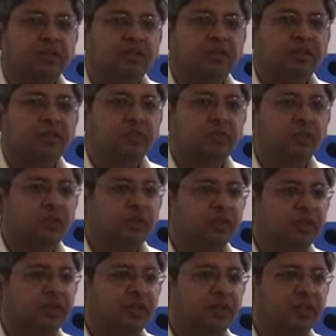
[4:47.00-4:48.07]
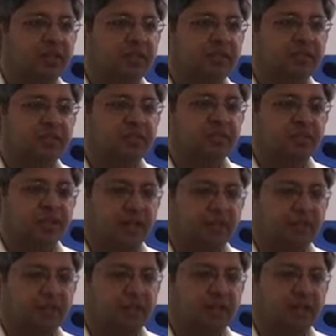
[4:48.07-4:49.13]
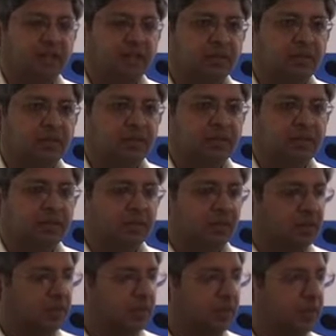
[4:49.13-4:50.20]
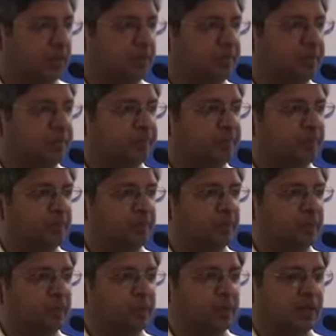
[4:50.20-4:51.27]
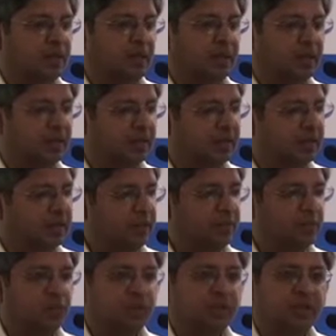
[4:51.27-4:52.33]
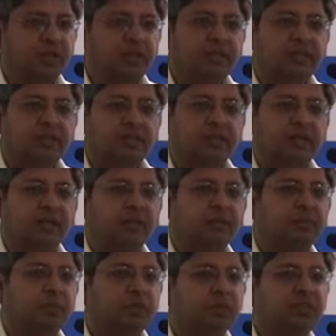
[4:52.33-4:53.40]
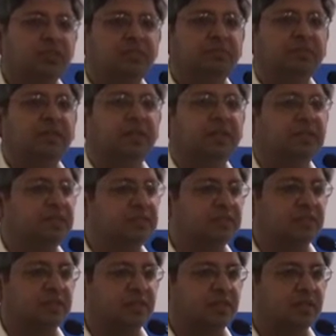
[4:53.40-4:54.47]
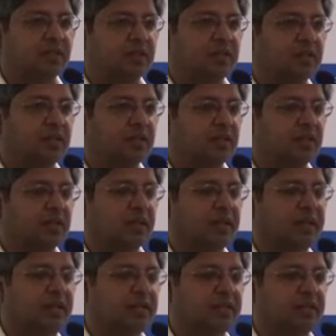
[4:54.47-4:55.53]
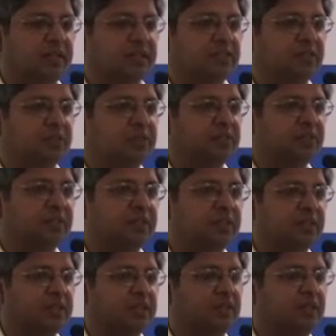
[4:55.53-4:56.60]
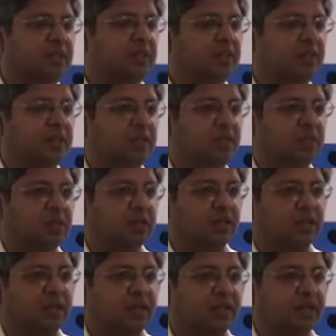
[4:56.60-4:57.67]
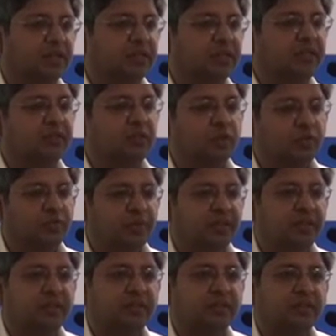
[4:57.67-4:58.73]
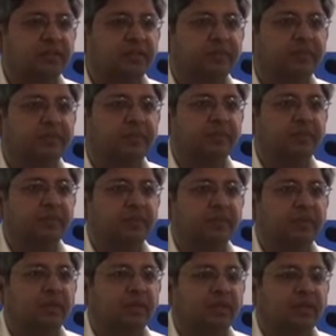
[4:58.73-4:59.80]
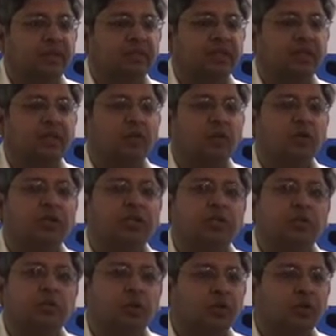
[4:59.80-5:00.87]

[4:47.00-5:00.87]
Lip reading: There is no figure, it's just a ramble. And if you read and put these patents right next to each other, there is no figure. There are only two